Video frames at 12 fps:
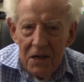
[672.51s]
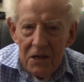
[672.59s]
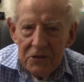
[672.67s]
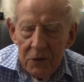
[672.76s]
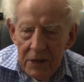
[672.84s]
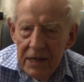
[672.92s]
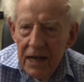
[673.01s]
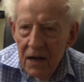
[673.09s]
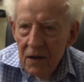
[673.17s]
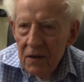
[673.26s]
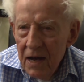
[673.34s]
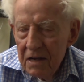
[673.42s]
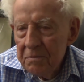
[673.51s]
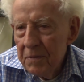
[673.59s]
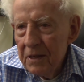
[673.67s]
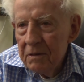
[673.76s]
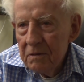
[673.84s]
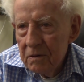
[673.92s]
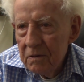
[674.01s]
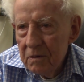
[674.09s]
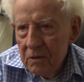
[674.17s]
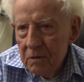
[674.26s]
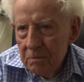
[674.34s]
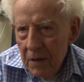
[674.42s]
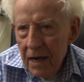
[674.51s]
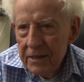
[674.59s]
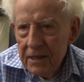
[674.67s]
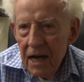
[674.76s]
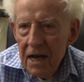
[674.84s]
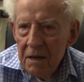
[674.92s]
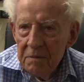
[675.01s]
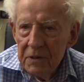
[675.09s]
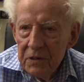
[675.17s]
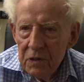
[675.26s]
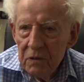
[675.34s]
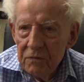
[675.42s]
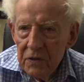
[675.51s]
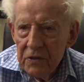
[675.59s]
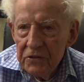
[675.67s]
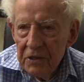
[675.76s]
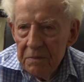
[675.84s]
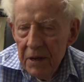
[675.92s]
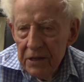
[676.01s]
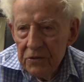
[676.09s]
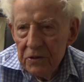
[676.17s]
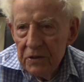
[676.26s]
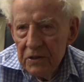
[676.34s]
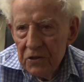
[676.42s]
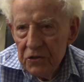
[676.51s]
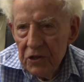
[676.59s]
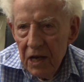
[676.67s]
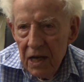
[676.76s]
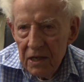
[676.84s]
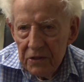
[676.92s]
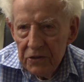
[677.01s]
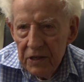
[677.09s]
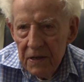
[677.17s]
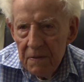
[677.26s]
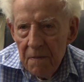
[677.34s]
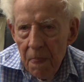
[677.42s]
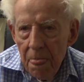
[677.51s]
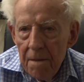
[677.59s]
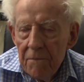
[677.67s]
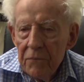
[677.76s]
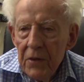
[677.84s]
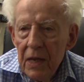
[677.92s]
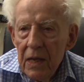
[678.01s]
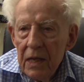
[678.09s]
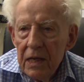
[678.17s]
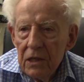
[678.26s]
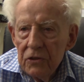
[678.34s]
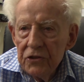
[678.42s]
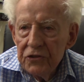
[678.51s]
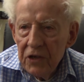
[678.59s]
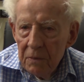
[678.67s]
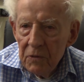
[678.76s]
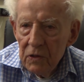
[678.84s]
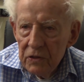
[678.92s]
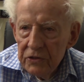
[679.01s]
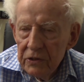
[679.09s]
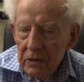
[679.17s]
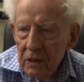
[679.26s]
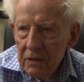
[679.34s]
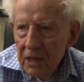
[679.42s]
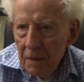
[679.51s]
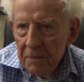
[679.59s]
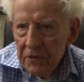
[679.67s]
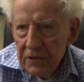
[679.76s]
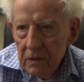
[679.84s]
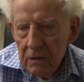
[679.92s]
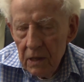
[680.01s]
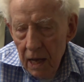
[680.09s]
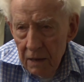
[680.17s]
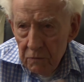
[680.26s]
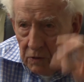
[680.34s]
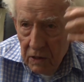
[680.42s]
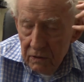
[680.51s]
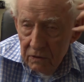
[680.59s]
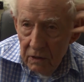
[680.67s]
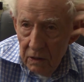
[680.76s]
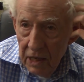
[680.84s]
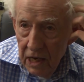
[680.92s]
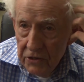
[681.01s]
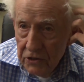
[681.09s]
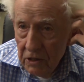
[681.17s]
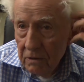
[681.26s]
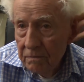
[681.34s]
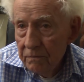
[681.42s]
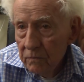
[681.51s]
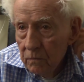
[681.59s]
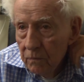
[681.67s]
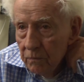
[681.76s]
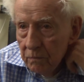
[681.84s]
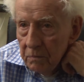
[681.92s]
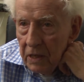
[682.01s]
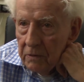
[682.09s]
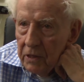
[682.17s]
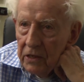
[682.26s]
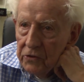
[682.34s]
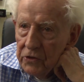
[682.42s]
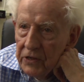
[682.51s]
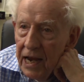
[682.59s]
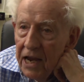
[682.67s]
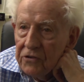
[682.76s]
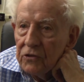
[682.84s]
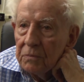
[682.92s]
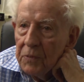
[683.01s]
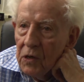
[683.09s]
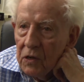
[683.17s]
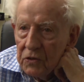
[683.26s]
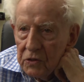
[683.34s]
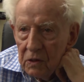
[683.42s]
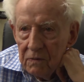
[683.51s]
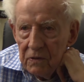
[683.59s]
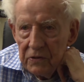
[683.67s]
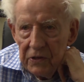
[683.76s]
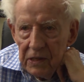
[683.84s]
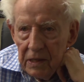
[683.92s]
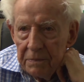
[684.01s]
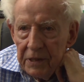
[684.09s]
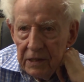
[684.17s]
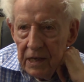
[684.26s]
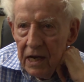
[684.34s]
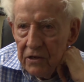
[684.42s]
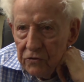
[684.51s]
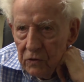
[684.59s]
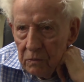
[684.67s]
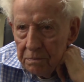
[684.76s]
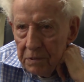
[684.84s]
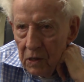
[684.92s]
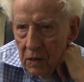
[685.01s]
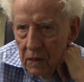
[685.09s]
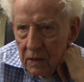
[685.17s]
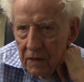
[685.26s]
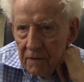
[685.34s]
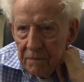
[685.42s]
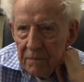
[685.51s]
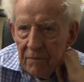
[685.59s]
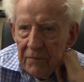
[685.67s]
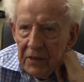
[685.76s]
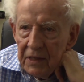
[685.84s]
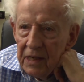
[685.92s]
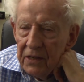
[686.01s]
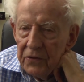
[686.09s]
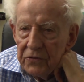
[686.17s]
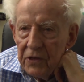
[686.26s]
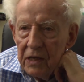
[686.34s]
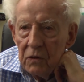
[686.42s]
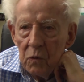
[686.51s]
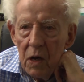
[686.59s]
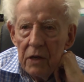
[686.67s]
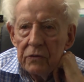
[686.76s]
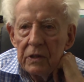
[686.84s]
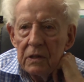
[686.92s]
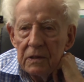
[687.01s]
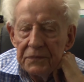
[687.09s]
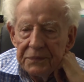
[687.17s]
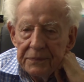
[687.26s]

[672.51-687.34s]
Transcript: So anyhow, I spent my time at the university, majored in geology. In summers, I worked in the National Park Service, the Olympic National Park in the state of Washington.